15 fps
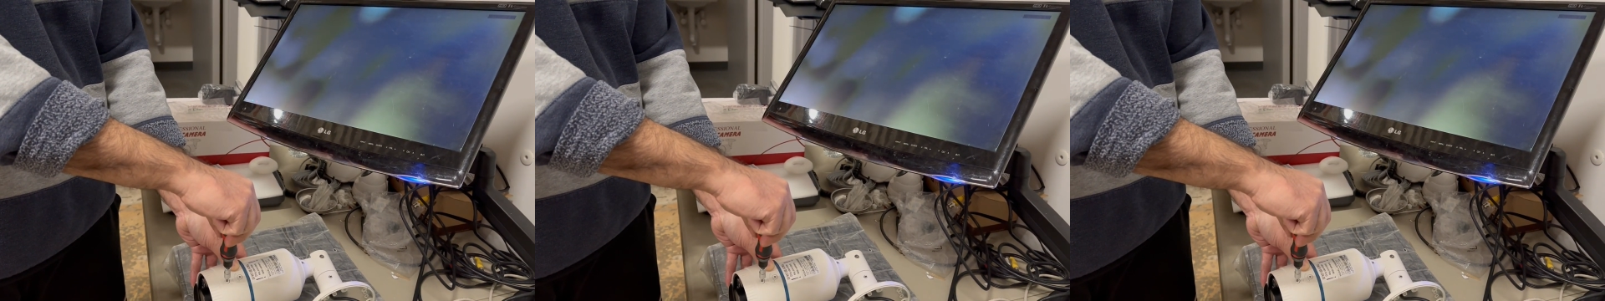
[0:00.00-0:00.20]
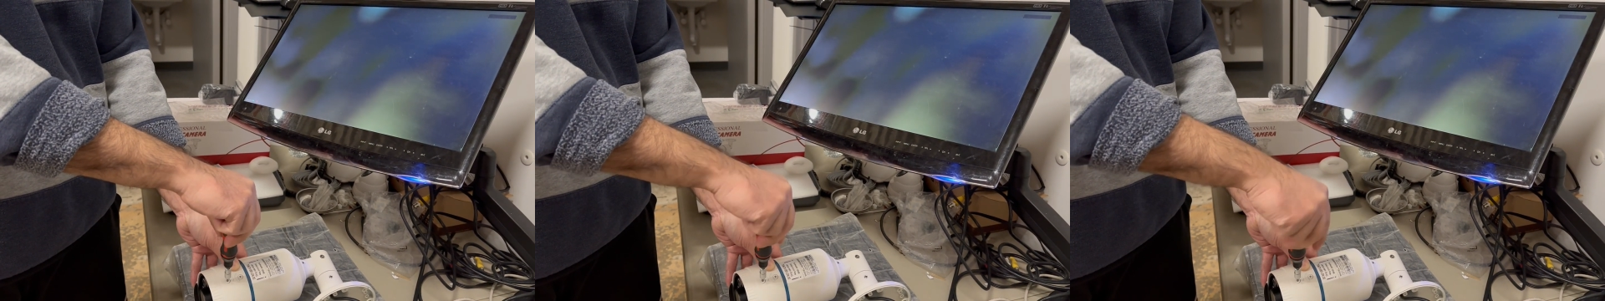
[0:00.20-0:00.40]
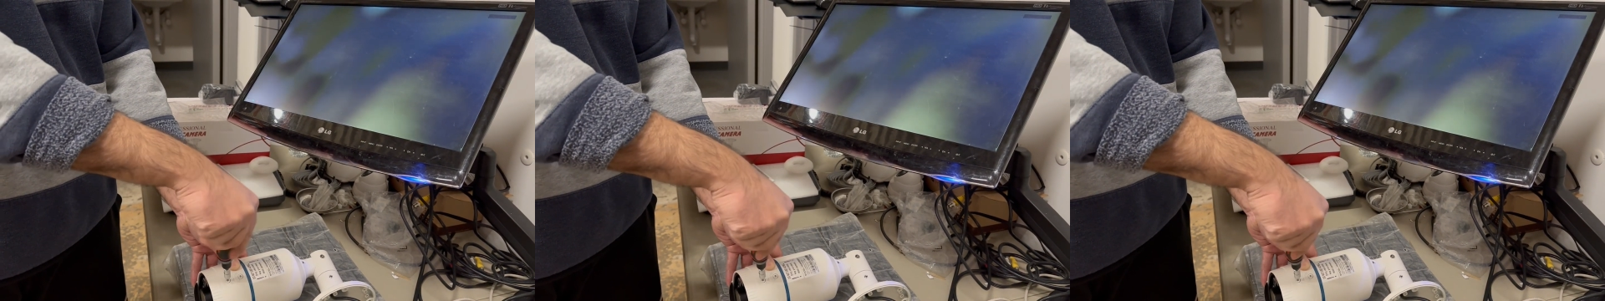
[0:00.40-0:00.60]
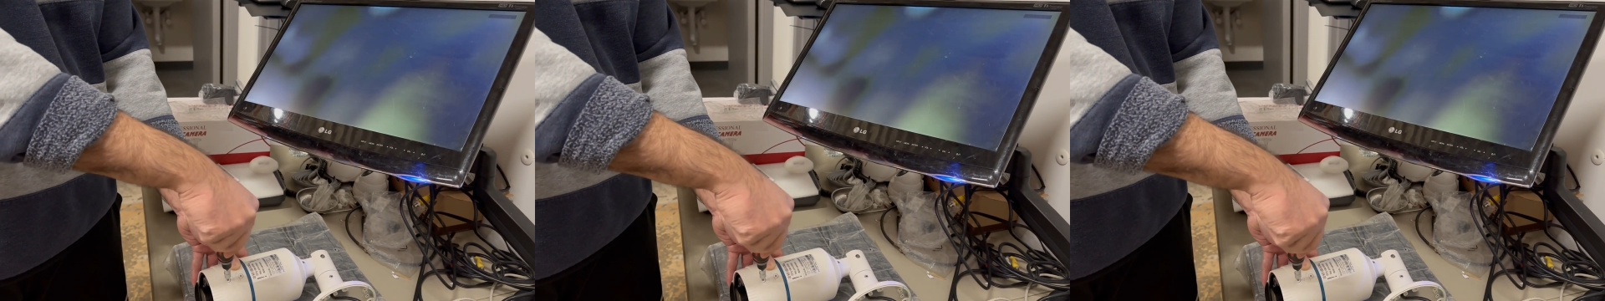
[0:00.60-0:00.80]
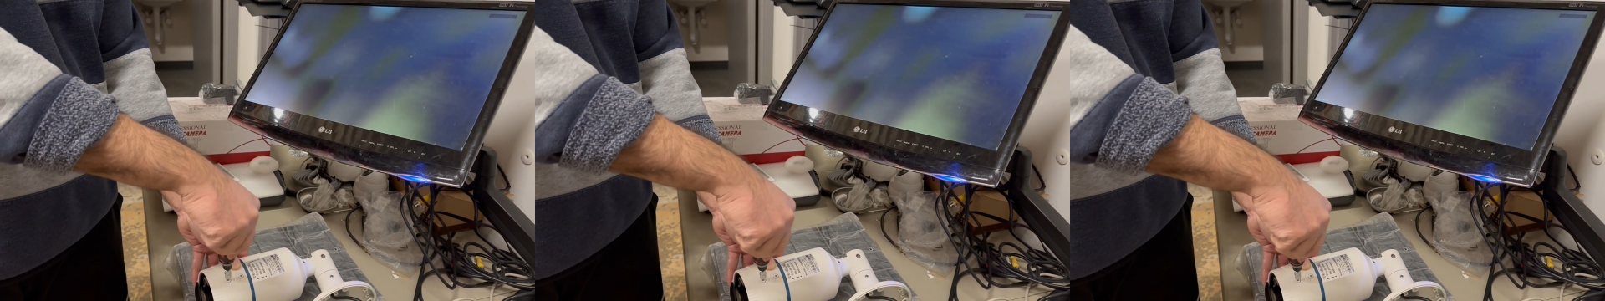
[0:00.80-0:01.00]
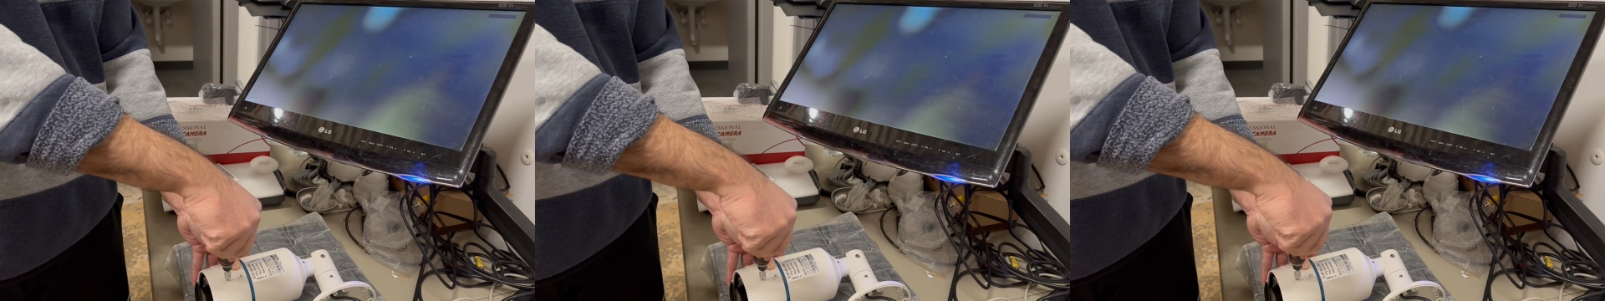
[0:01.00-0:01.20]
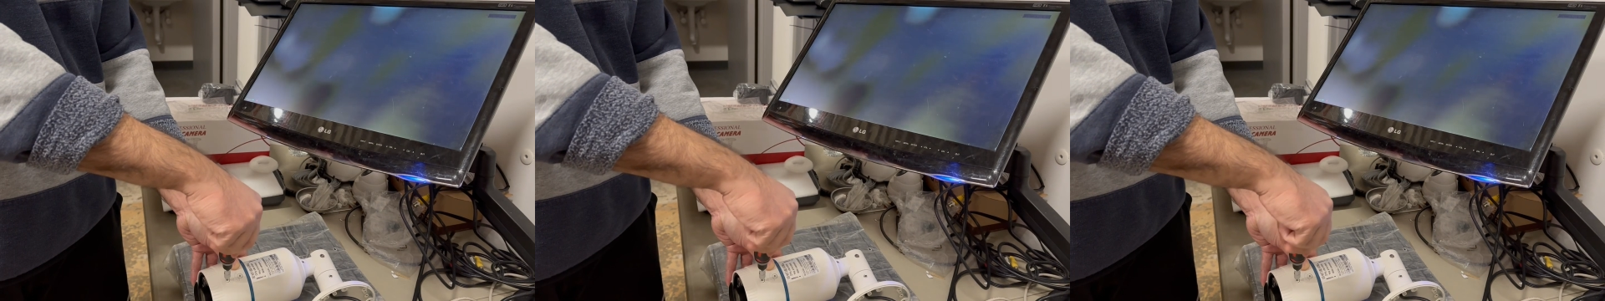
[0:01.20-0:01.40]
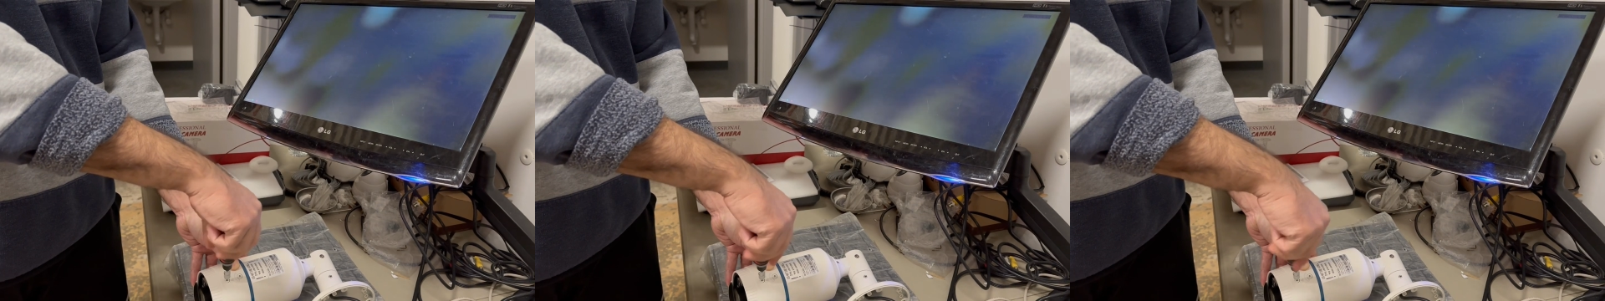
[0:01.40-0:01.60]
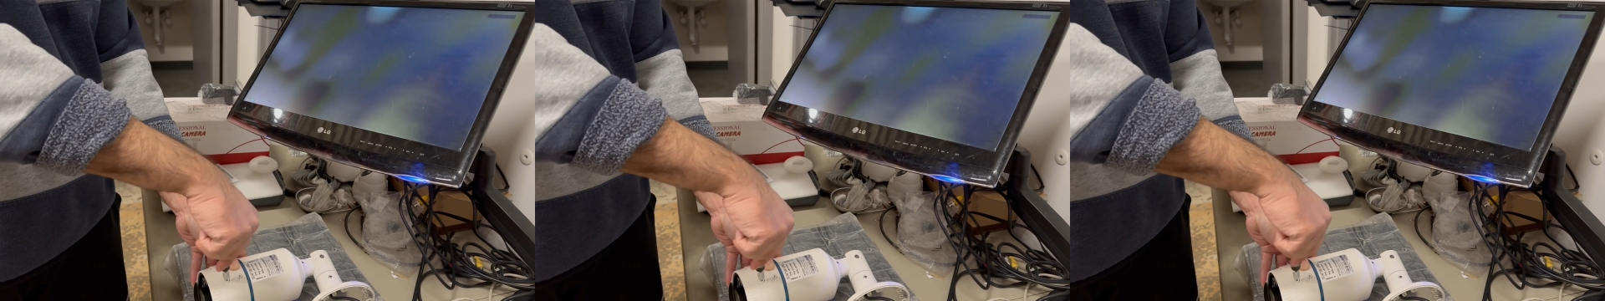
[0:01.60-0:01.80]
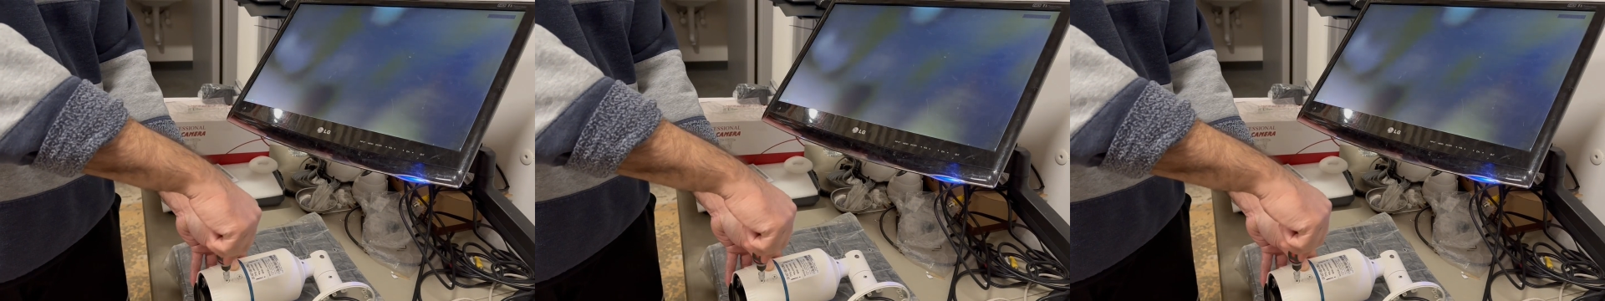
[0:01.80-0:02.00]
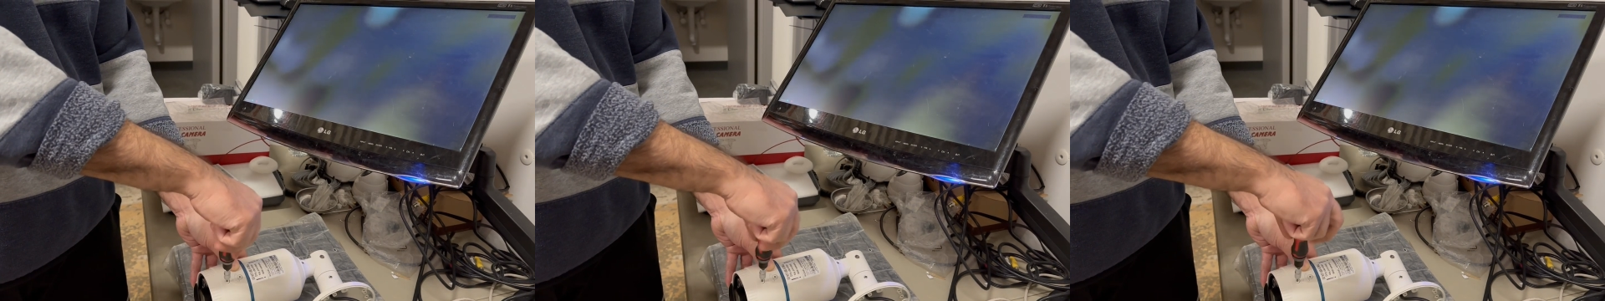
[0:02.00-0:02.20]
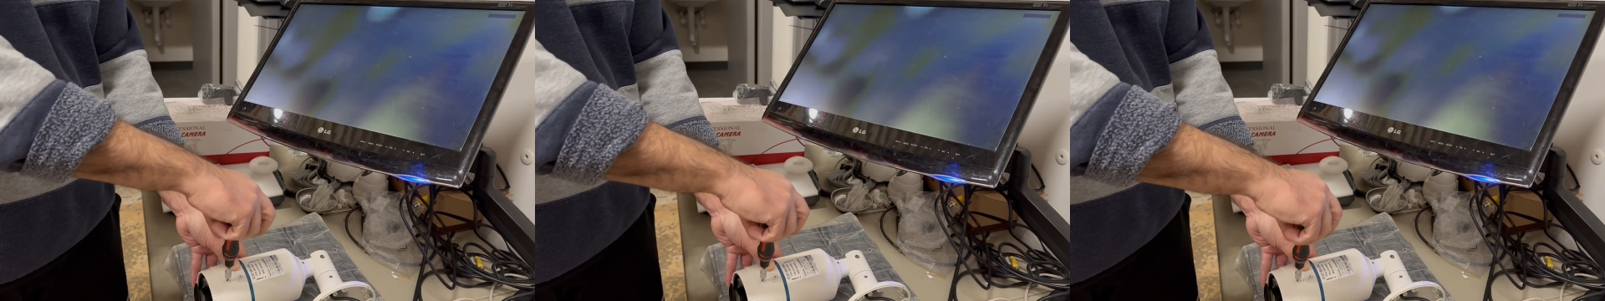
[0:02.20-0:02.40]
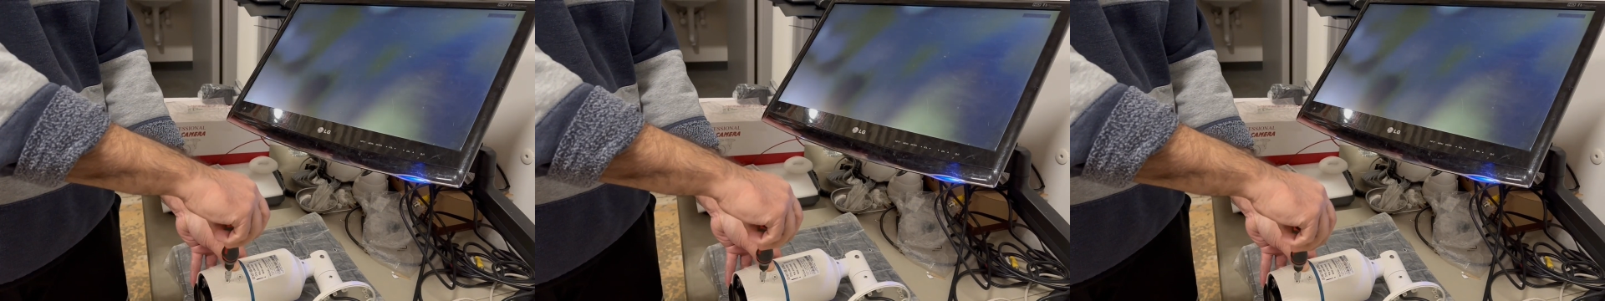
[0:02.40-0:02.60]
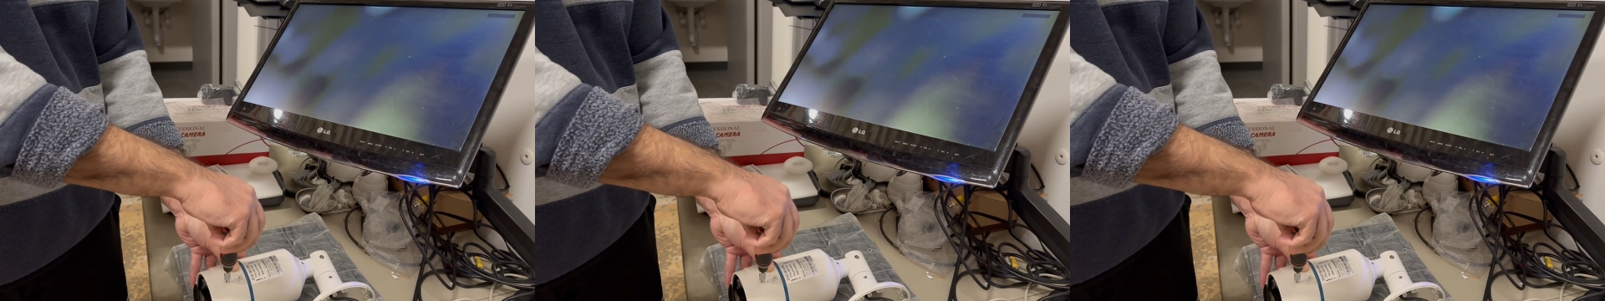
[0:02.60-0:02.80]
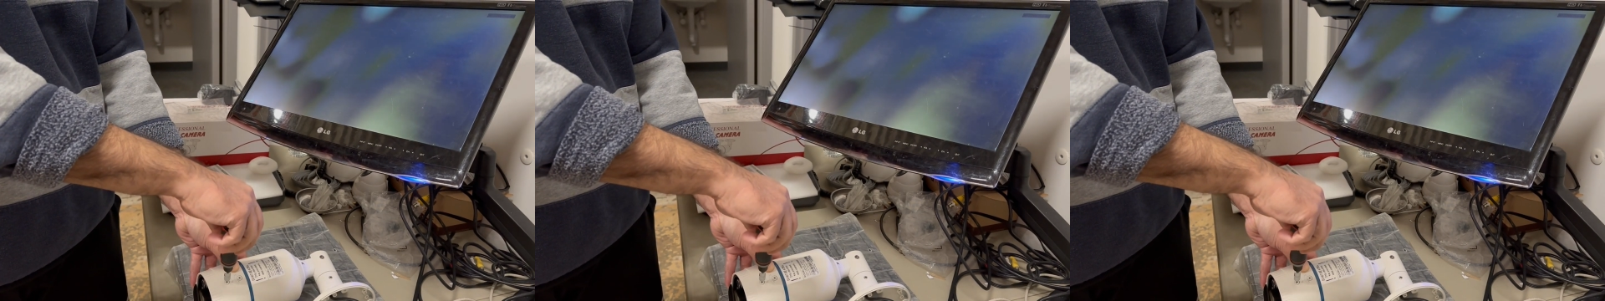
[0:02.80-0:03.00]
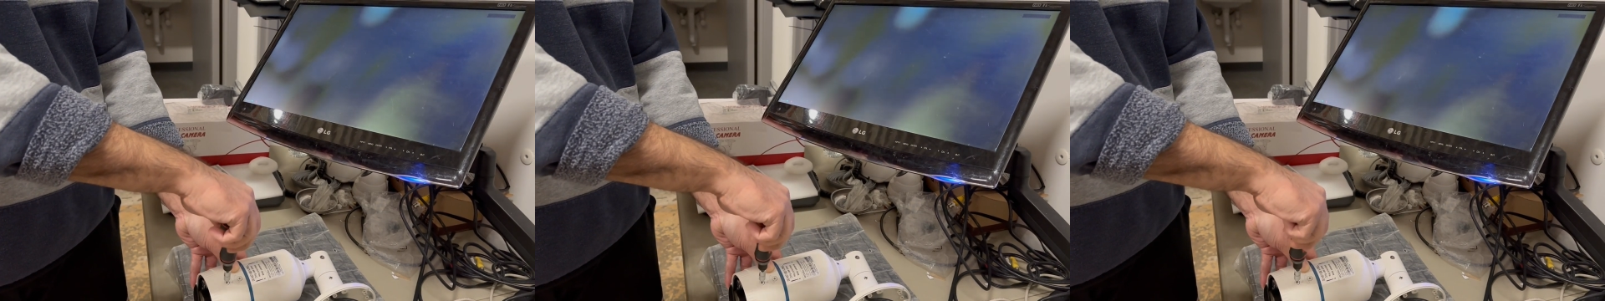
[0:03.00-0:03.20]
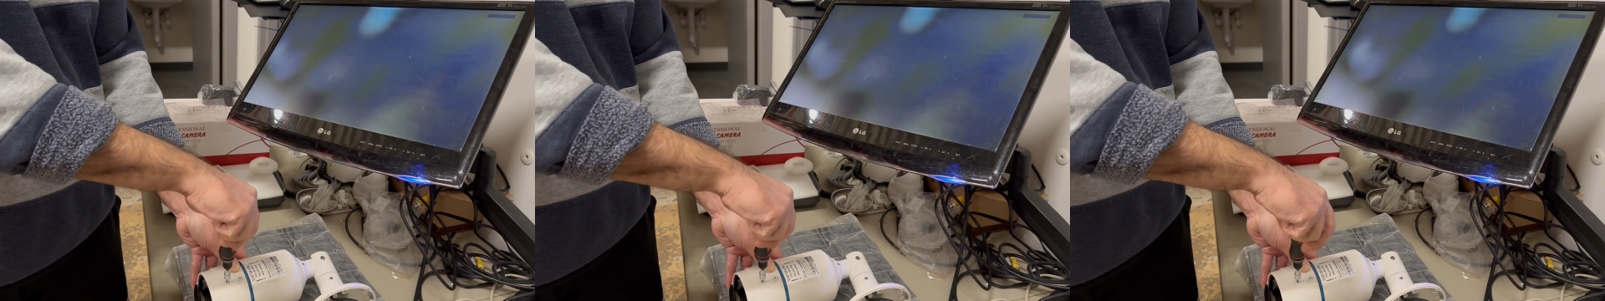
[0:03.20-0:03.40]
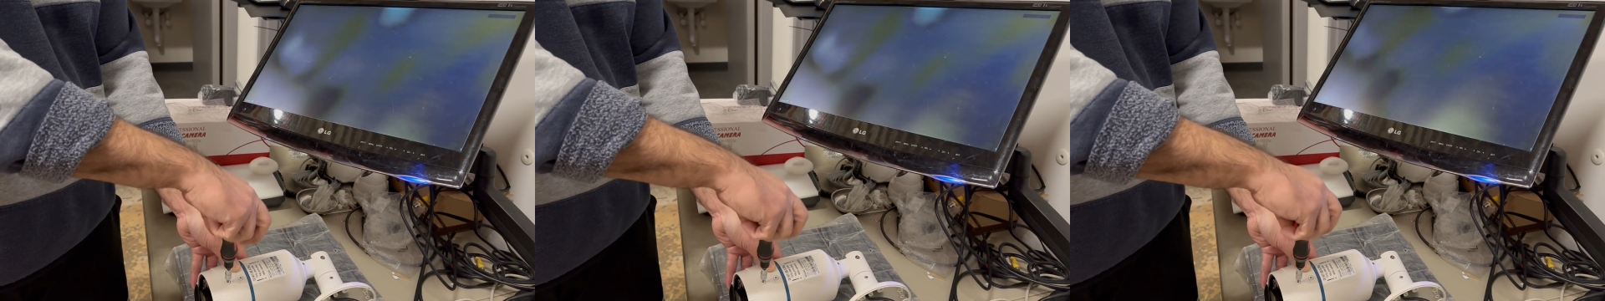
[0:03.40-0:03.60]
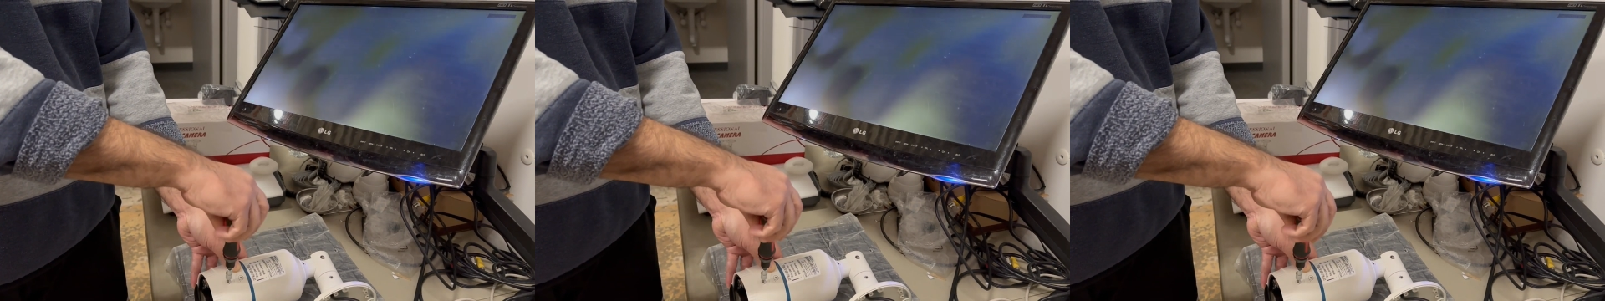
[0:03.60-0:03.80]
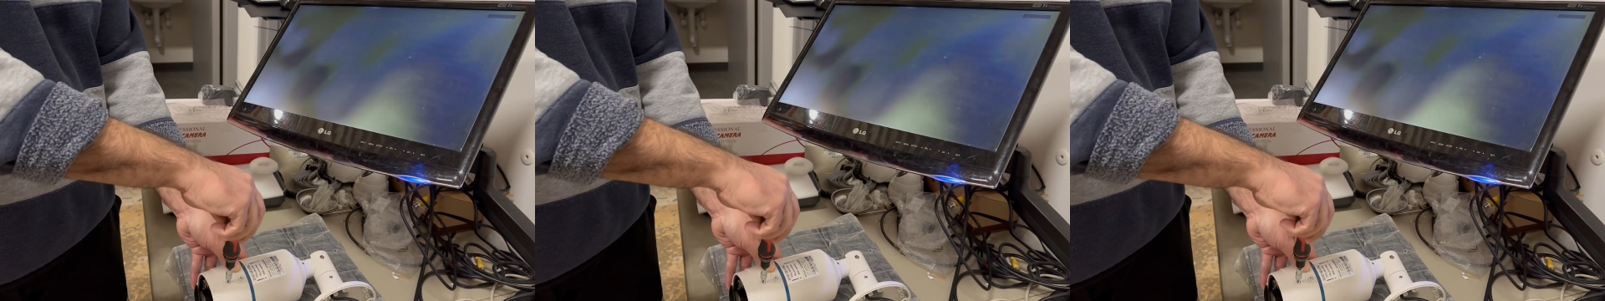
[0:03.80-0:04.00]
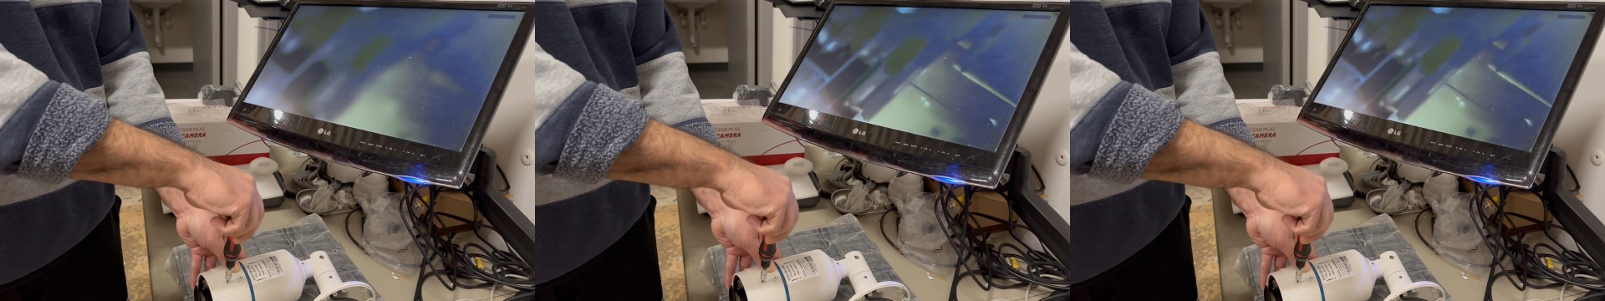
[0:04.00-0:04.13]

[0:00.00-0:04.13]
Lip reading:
[unreadable: no face in view]